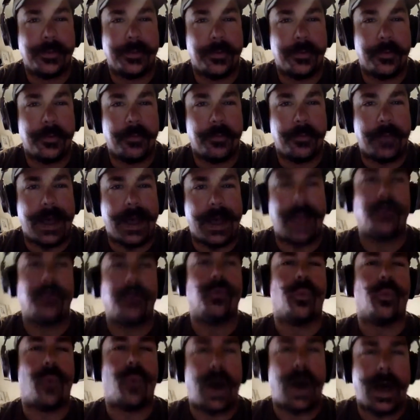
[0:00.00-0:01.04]
behind
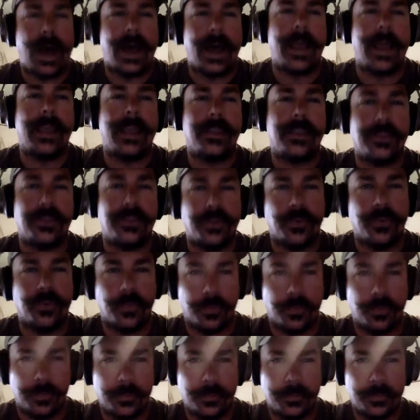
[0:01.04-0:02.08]
why you
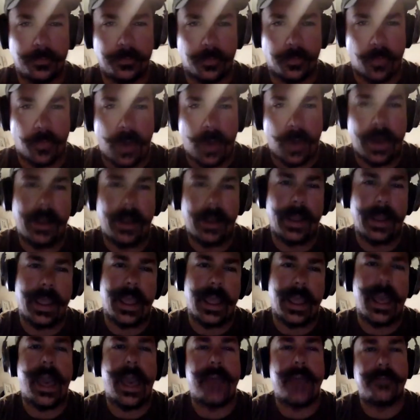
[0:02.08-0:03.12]
want a
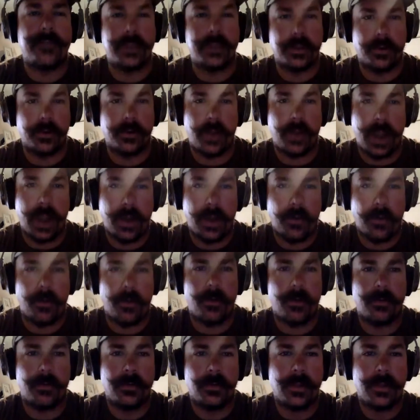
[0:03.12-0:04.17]
heavier
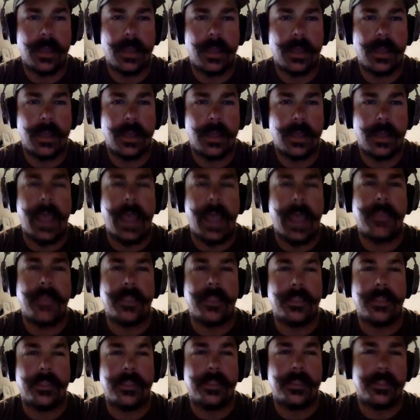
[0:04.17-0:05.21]
arrow. And
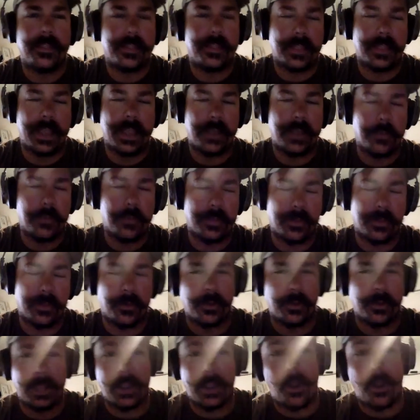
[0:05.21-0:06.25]
like with the whole
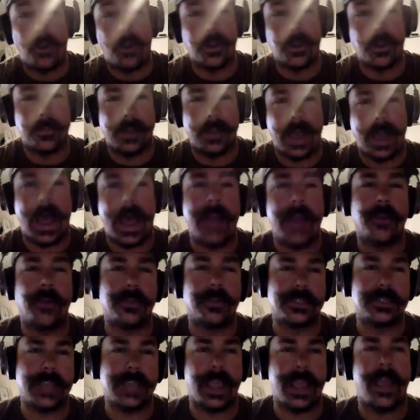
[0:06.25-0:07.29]
like argument, I don't
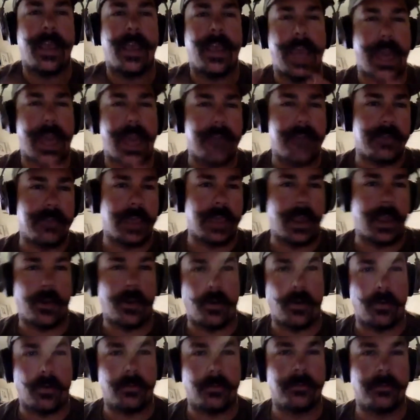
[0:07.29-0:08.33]
say heavy
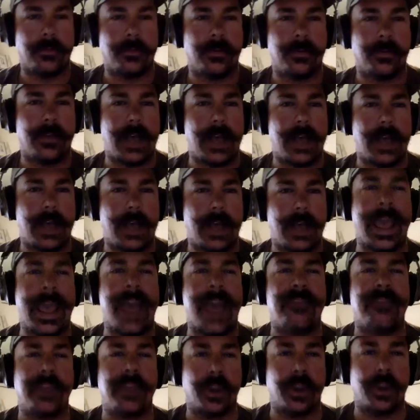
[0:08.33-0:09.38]
arrow. I say
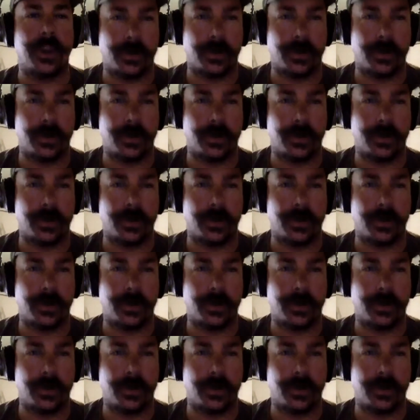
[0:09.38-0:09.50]
heavier.